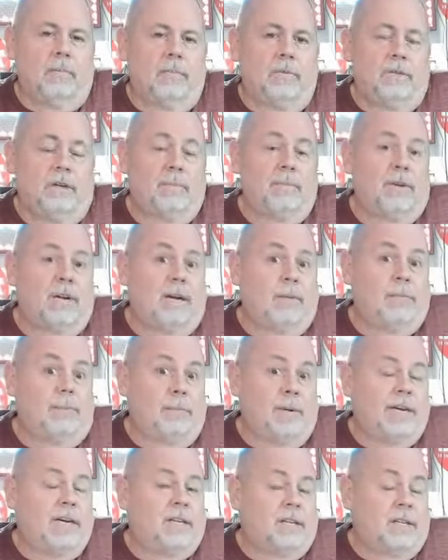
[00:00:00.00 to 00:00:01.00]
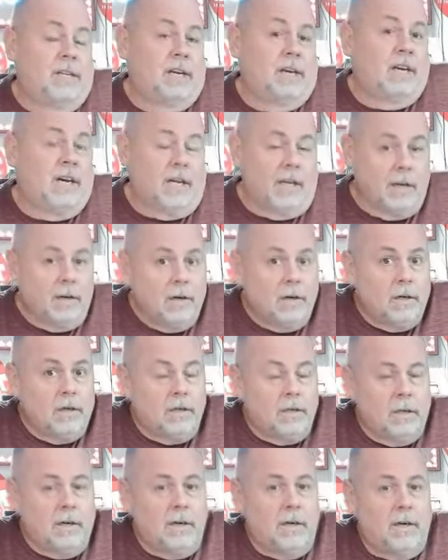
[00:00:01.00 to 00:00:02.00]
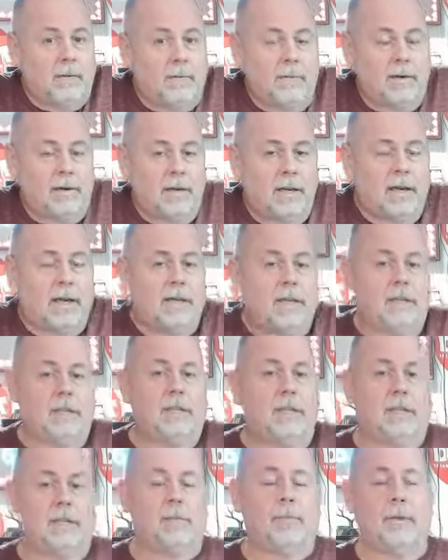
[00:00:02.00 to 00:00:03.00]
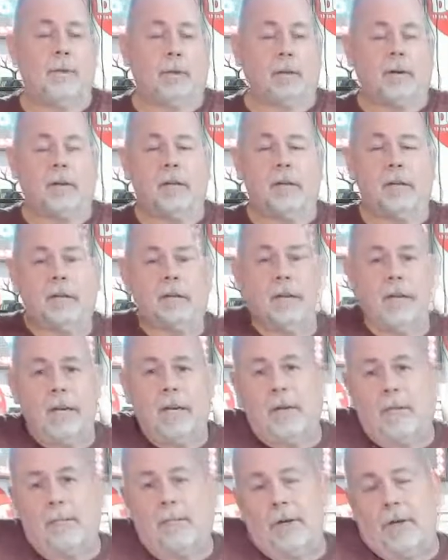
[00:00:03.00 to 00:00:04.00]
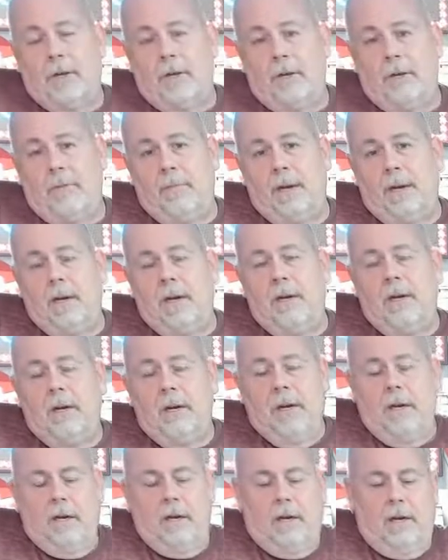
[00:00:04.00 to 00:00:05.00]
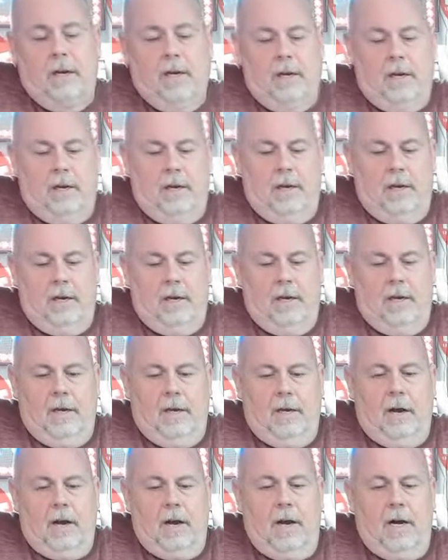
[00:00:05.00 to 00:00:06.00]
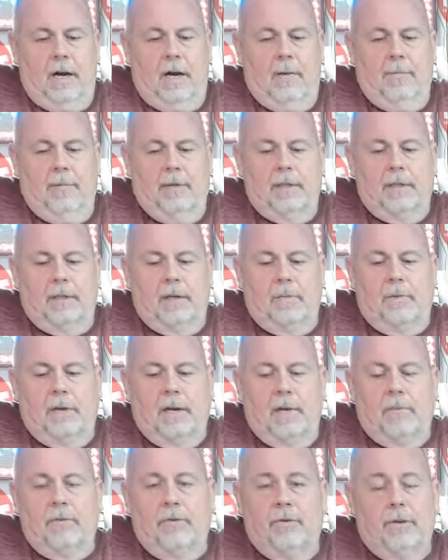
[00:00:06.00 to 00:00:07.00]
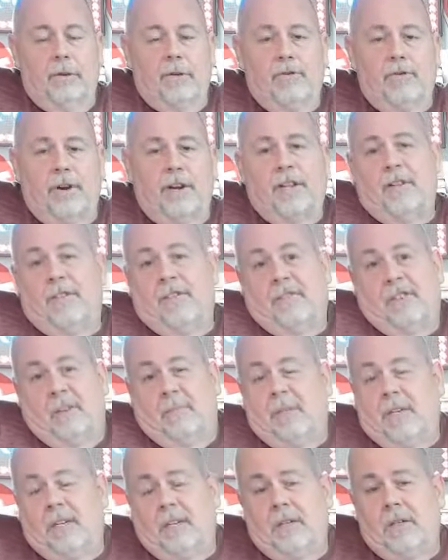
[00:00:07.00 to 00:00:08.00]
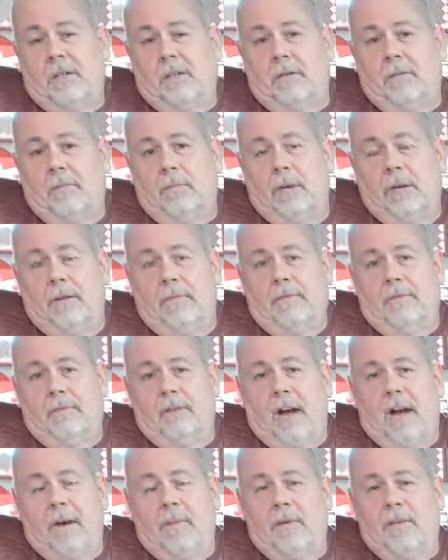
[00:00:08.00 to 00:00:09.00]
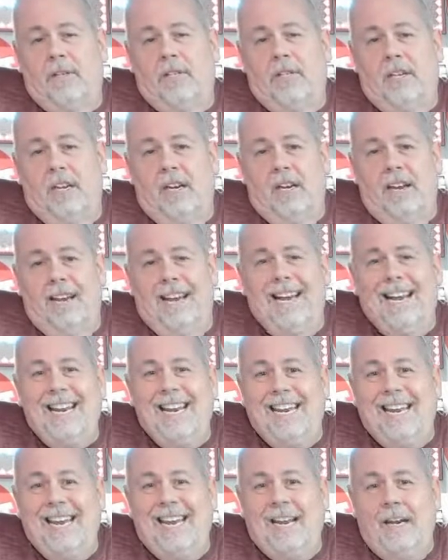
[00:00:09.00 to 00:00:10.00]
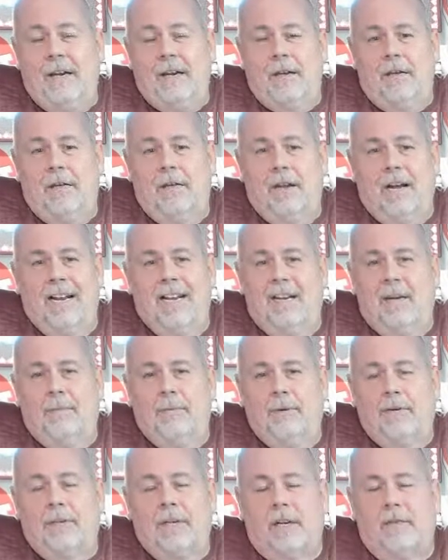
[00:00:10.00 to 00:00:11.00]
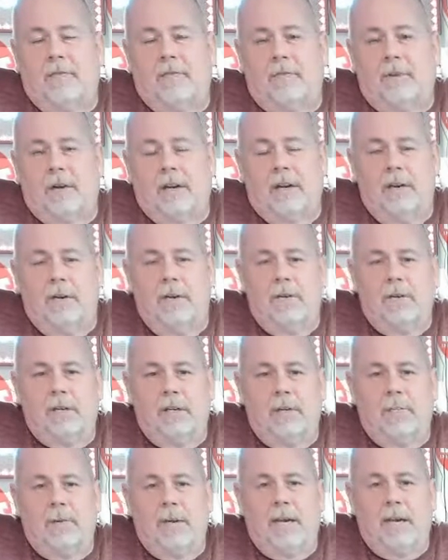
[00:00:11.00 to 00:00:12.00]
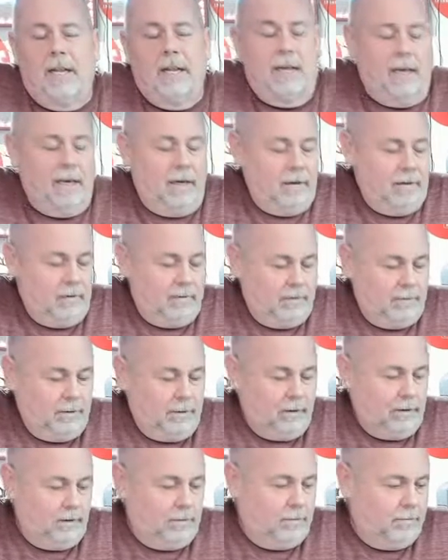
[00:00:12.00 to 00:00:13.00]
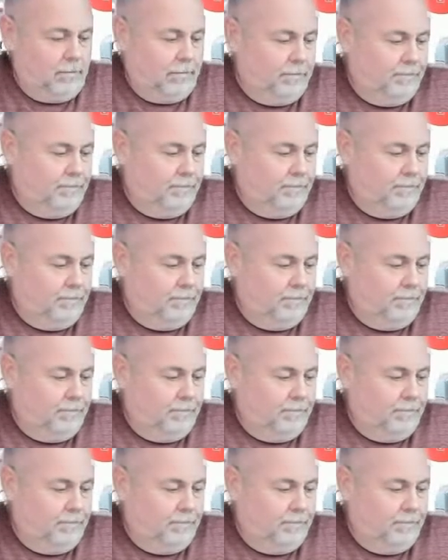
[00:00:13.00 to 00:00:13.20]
sometimes because of the color. I like some of the colors I can get in PETG better. And sometimes for the strength of something. So, but I would say 88-90% of what I do is in PLA. So,